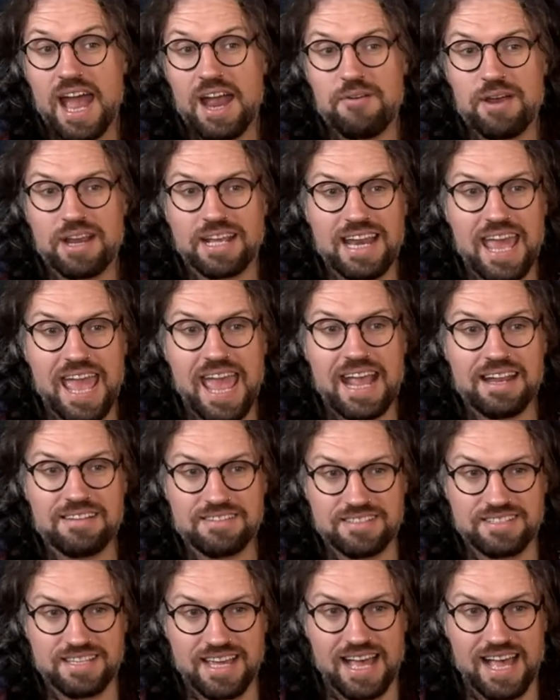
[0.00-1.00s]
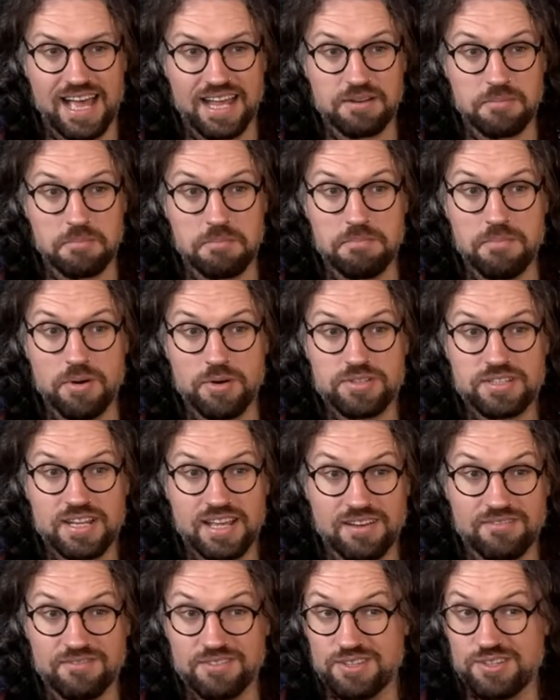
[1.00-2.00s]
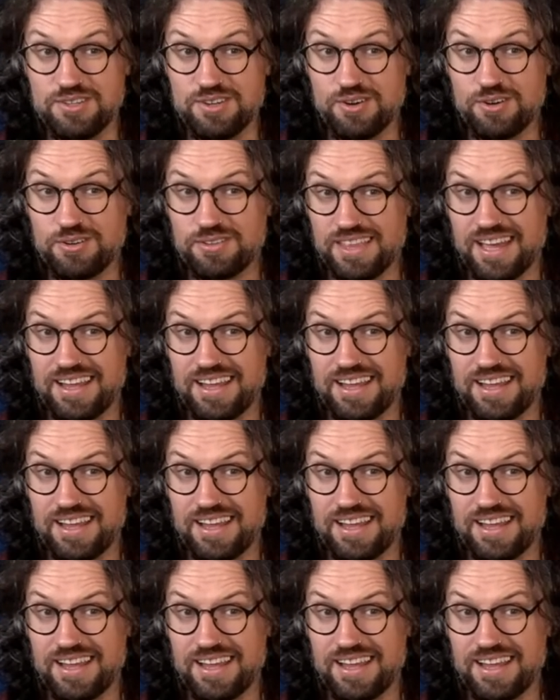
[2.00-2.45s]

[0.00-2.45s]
I reckon Ed's dad must have knocked